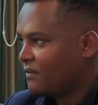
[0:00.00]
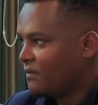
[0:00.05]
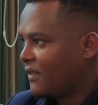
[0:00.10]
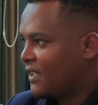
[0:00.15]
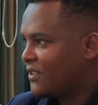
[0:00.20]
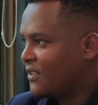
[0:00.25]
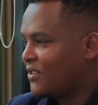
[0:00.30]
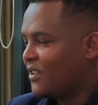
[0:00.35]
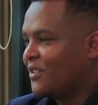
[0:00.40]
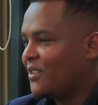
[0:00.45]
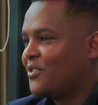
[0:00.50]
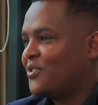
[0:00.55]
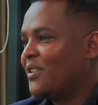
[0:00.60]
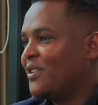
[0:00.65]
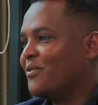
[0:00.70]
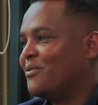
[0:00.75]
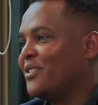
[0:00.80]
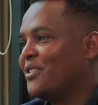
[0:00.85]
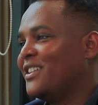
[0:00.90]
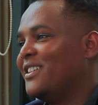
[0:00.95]
So how do
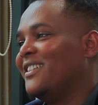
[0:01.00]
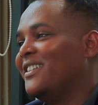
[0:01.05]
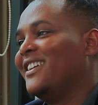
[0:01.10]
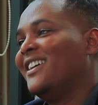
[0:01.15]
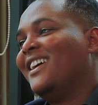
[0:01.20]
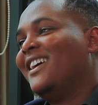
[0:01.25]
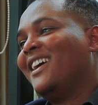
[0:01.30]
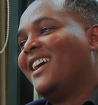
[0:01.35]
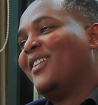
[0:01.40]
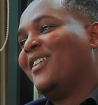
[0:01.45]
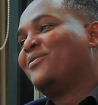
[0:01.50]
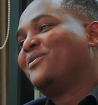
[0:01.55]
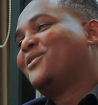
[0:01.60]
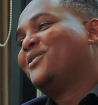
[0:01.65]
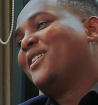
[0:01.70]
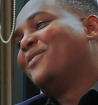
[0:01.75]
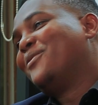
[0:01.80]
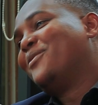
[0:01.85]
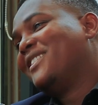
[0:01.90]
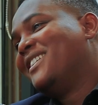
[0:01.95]
you avoid
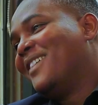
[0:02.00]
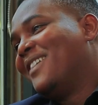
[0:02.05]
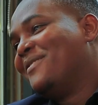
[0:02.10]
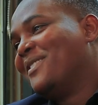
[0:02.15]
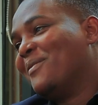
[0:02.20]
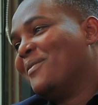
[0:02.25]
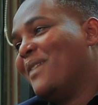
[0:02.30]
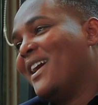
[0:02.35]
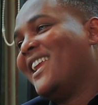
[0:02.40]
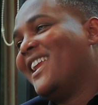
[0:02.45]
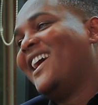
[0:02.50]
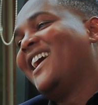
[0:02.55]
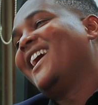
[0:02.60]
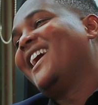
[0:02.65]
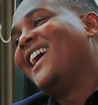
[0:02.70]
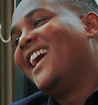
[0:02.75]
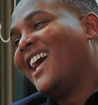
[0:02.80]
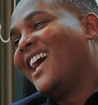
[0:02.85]
having money?